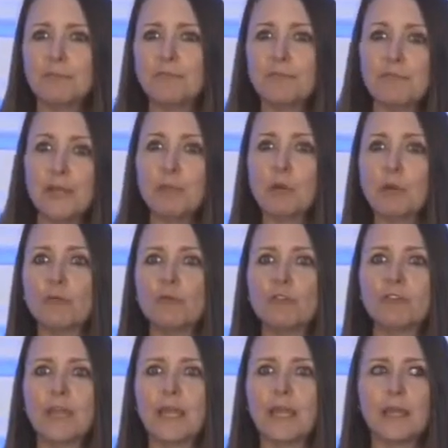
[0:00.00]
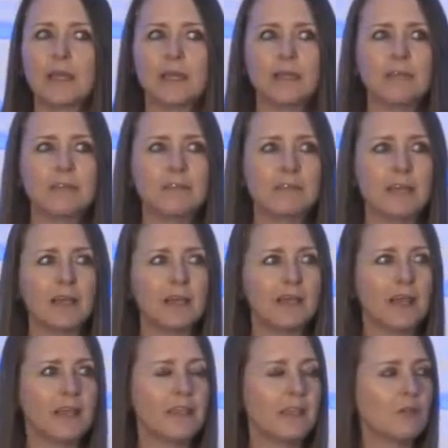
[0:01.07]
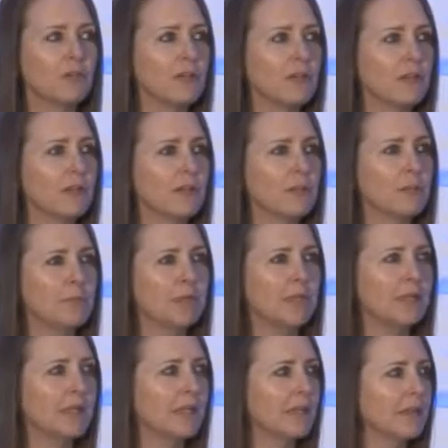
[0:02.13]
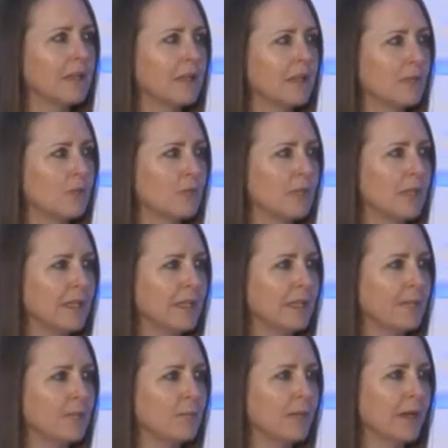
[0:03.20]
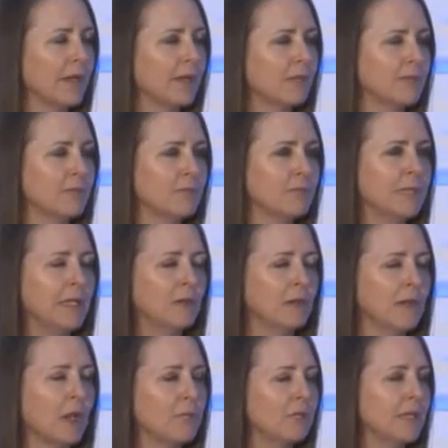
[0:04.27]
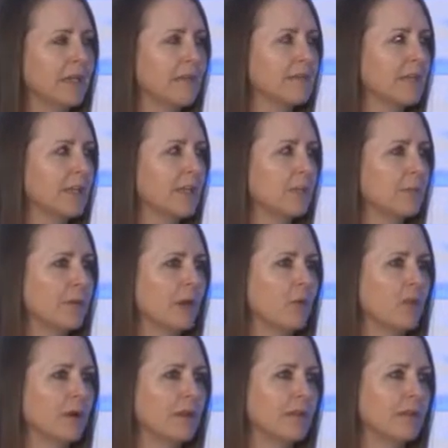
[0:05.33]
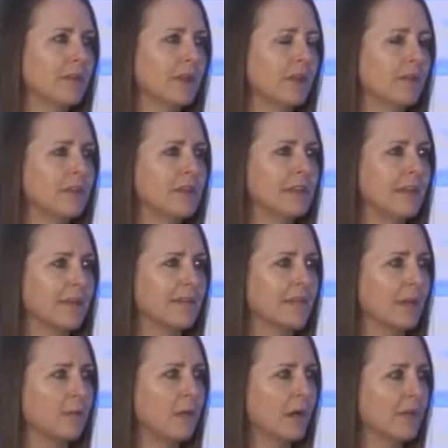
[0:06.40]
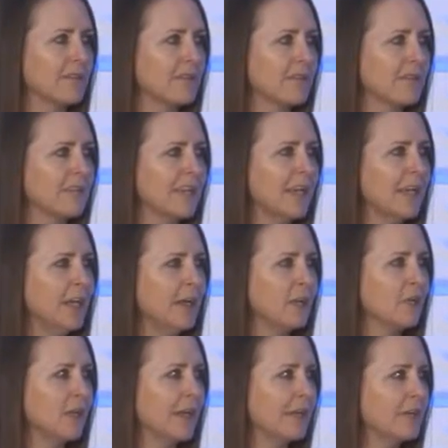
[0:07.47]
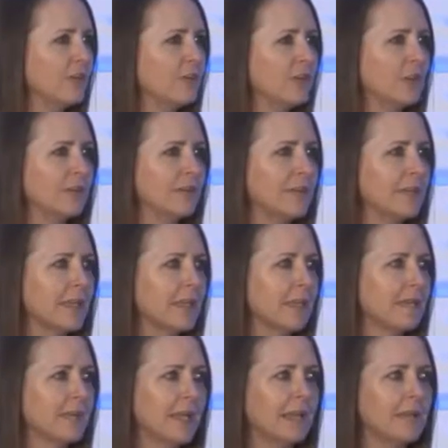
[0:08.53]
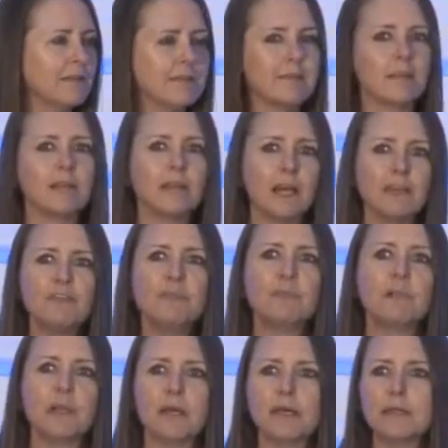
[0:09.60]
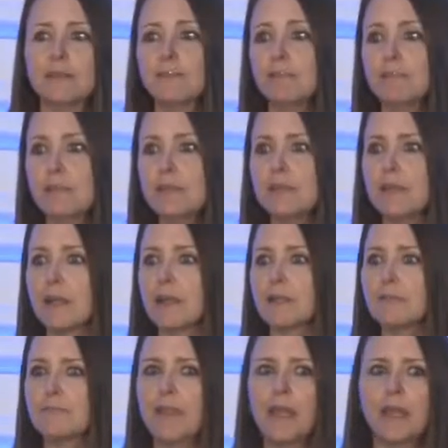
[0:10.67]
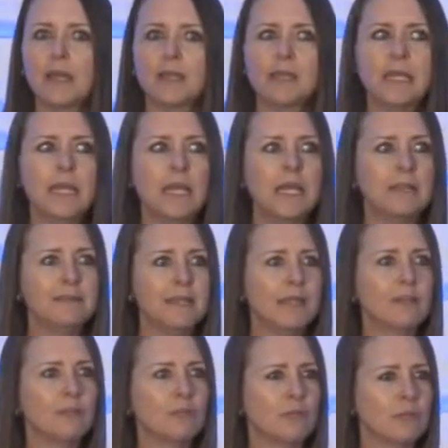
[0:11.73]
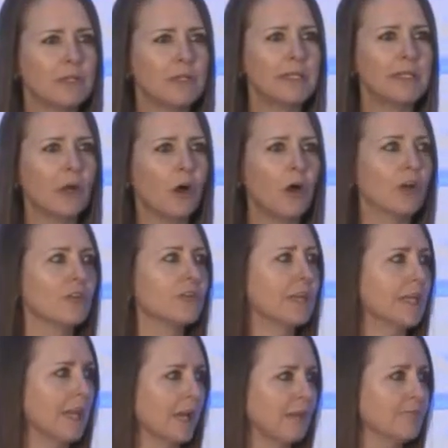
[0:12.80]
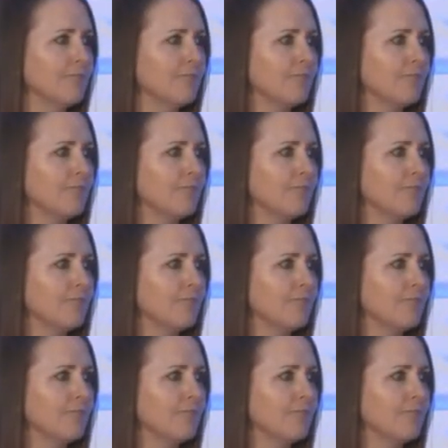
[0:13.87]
demos. And I think the big thing that really inspired me or got me excited about what the FinTech Sandbox is trying to do is that data is the lifeblood of FinTech. And data is really hard to get.